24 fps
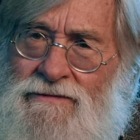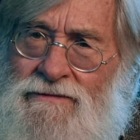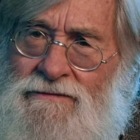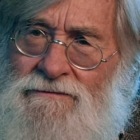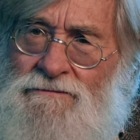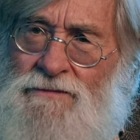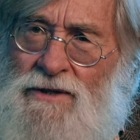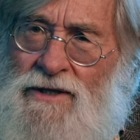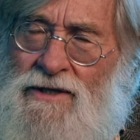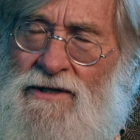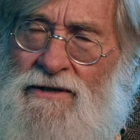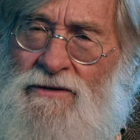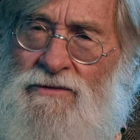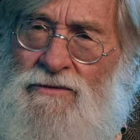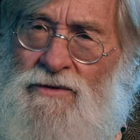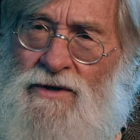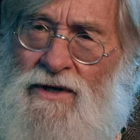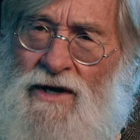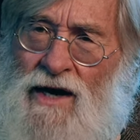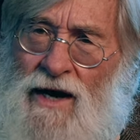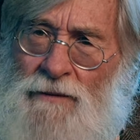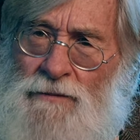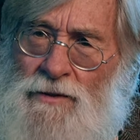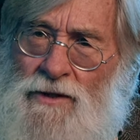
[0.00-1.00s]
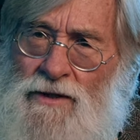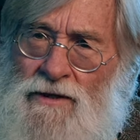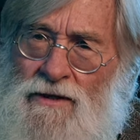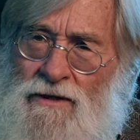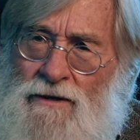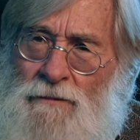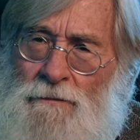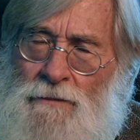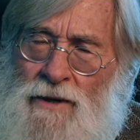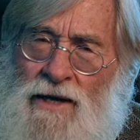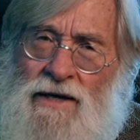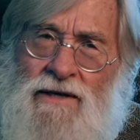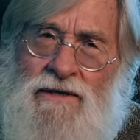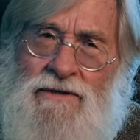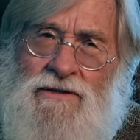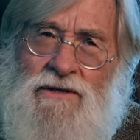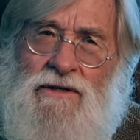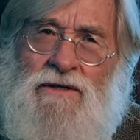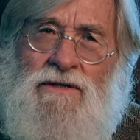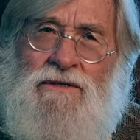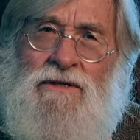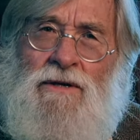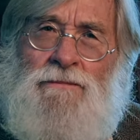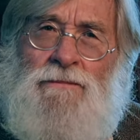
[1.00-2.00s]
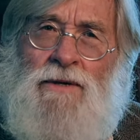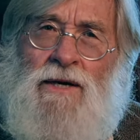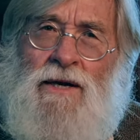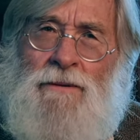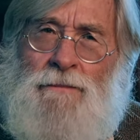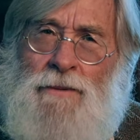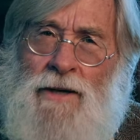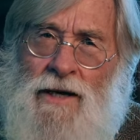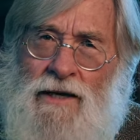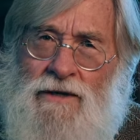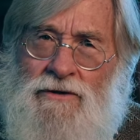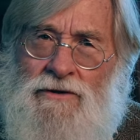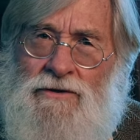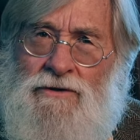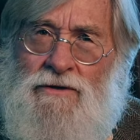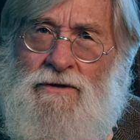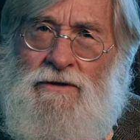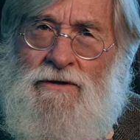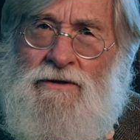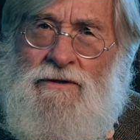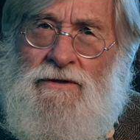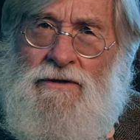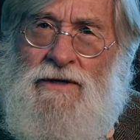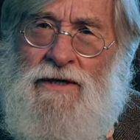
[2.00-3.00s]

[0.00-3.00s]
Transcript: but copying a painting done by a painter